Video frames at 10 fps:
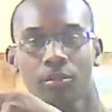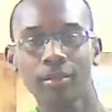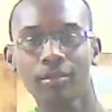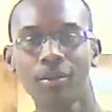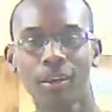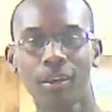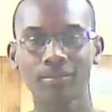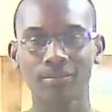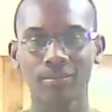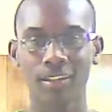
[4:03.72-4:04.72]
right. Okay,
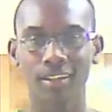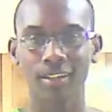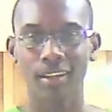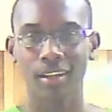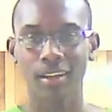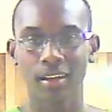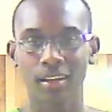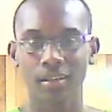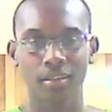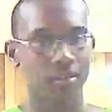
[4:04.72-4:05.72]
see?
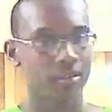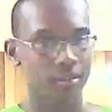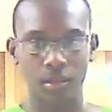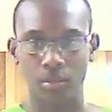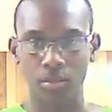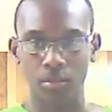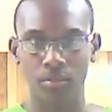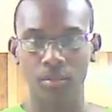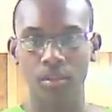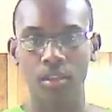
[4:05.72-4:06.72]
Simple.
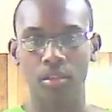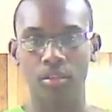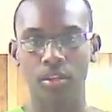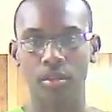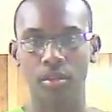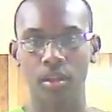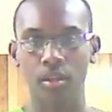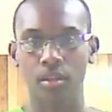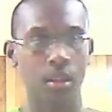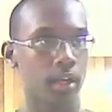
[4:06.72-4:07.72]
You just,
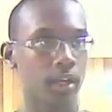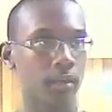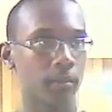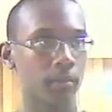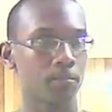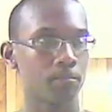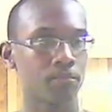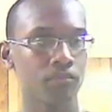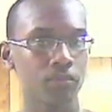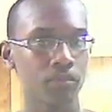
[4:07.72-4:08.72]
like,
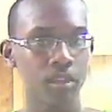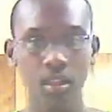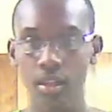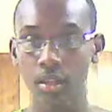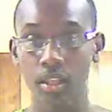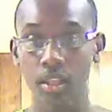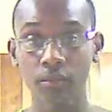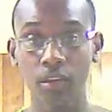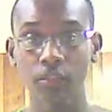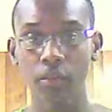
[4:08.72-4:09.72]
get in
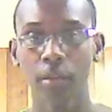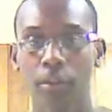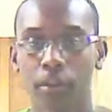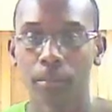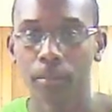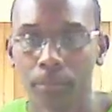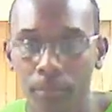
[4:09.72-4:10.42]
front of a mirror,